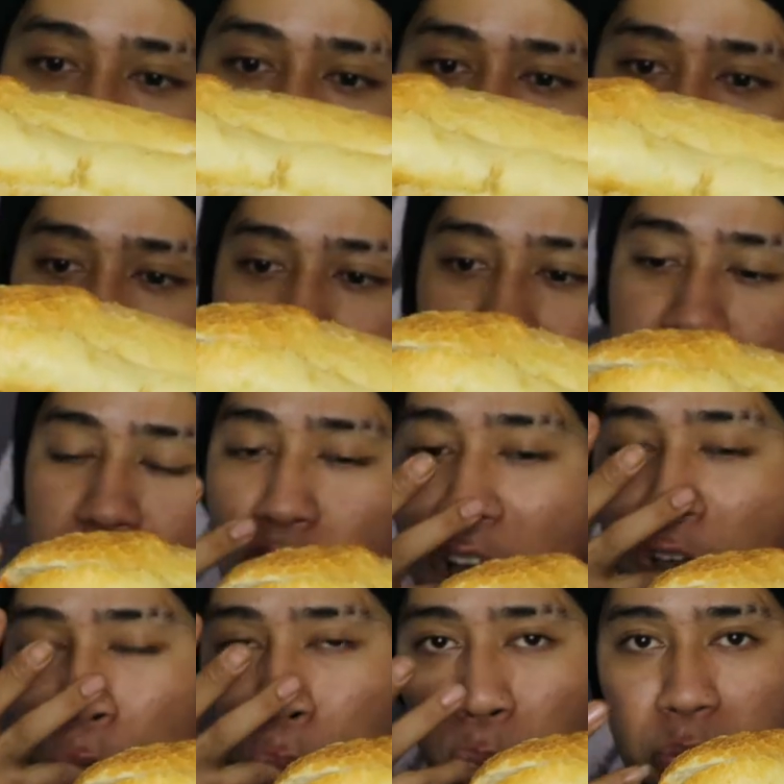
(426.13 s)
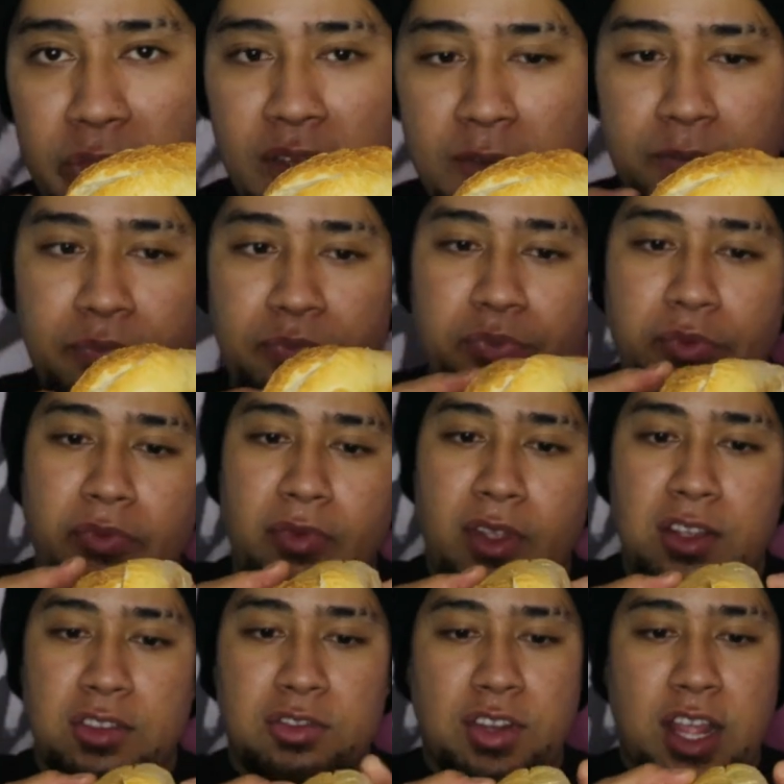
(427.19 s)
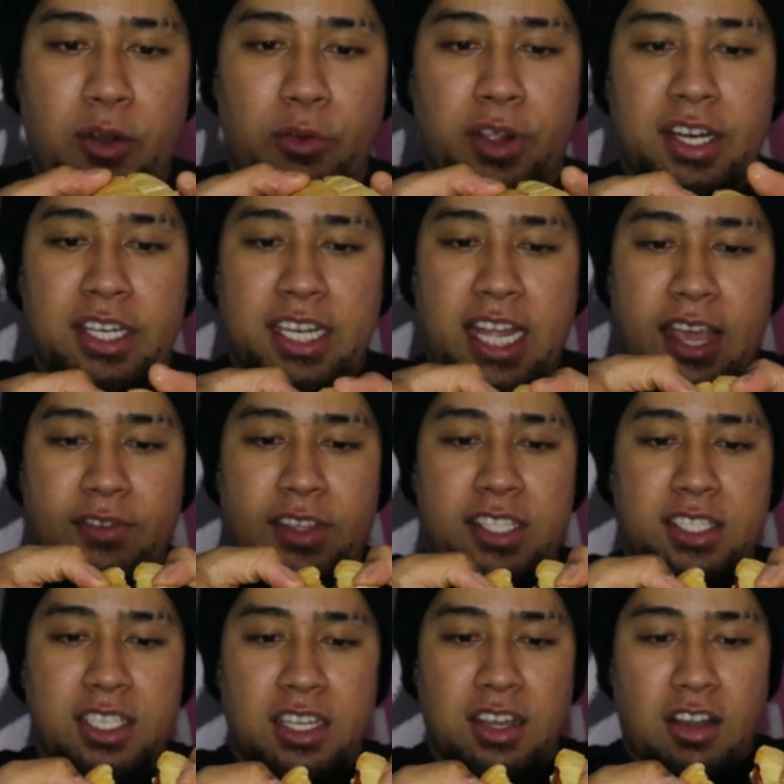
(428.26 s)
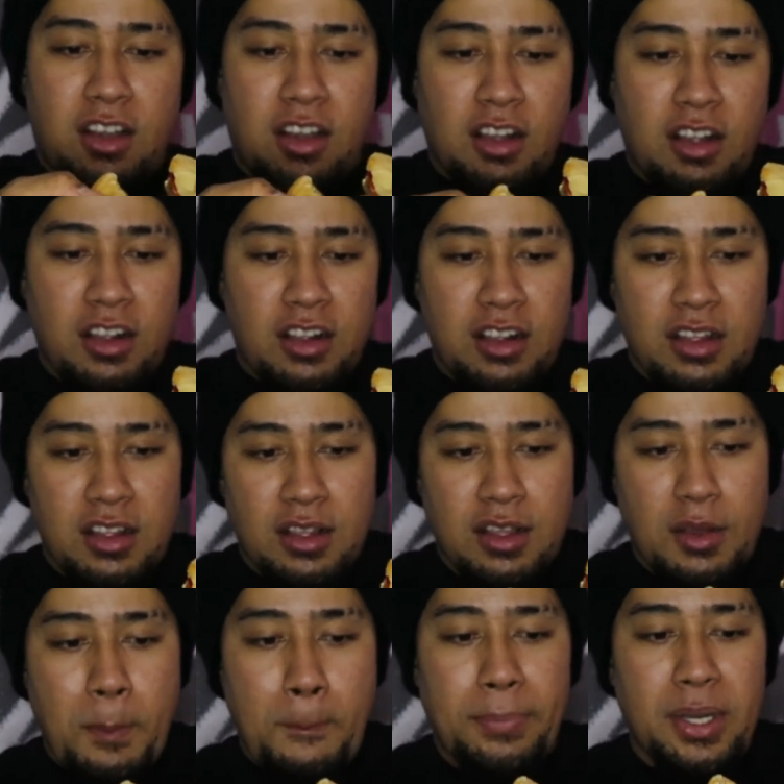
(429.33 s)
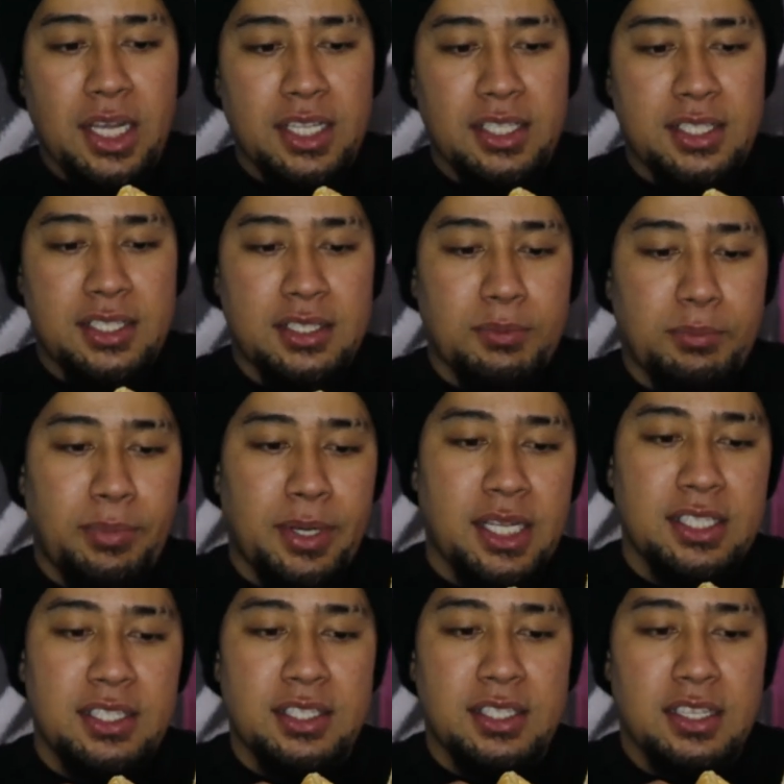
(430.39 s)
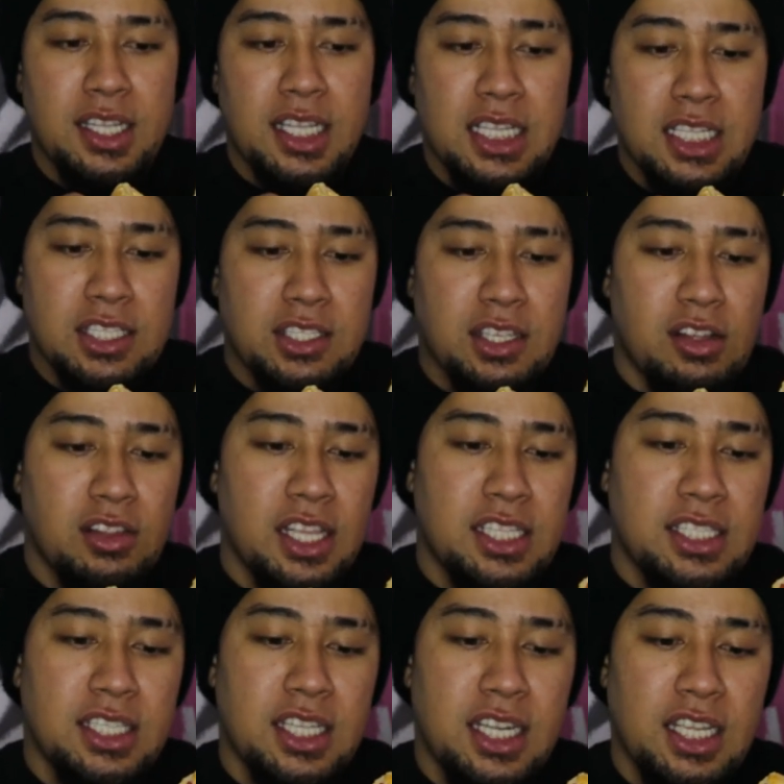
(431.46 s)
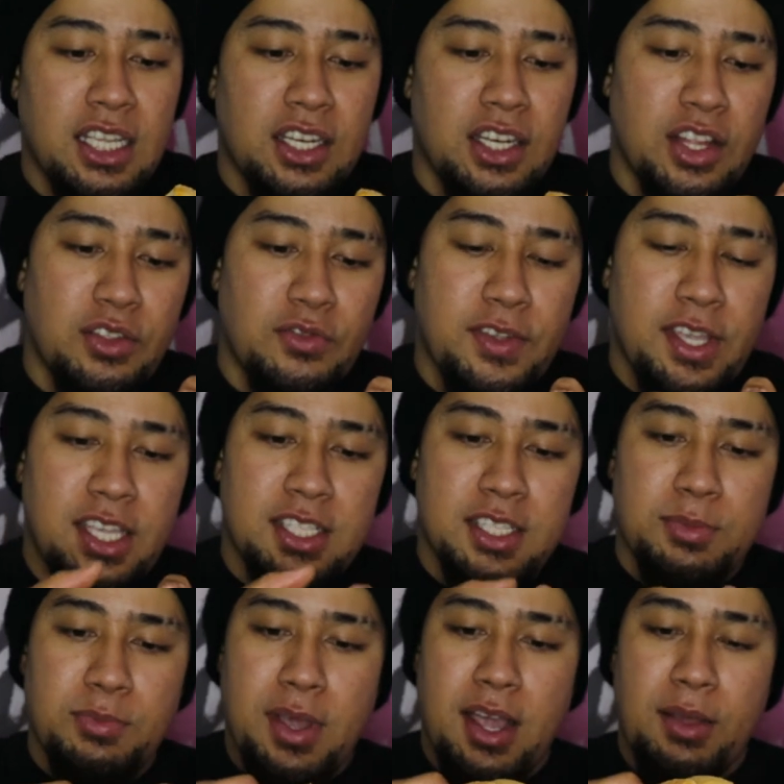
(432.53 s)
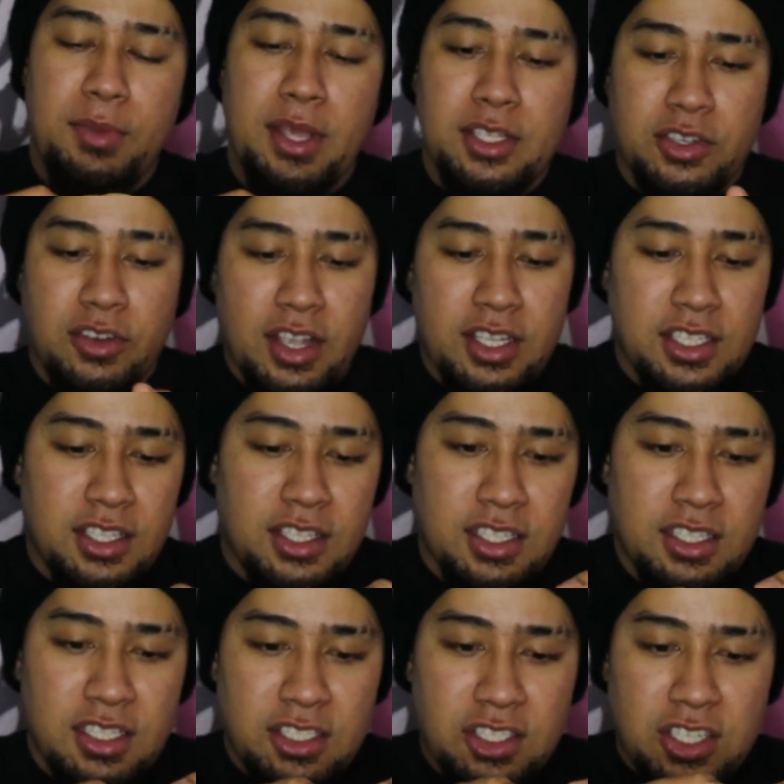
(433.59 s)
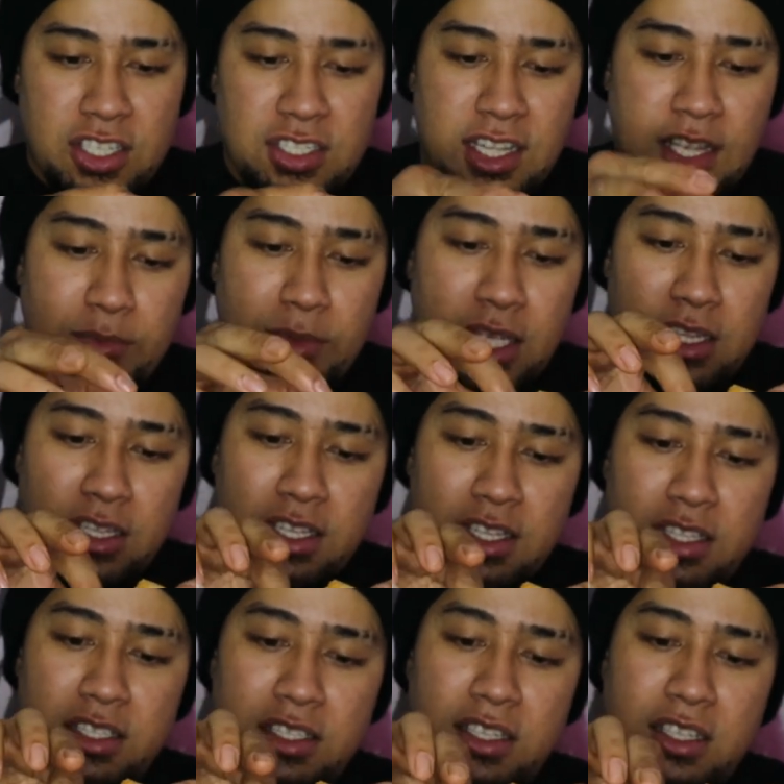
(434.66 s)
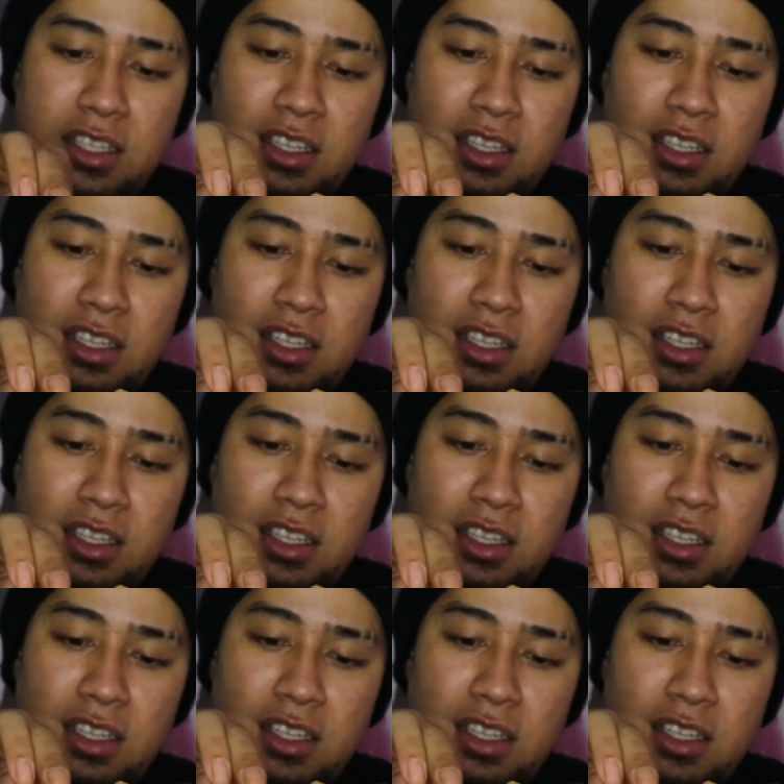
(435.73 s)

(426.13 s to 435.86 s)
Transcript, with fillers: All right, so so now we're gonna dive into our buds. Buds, Salt Lake City, another vegan spot. Man, that's crazy. This looks just like me. Look at this.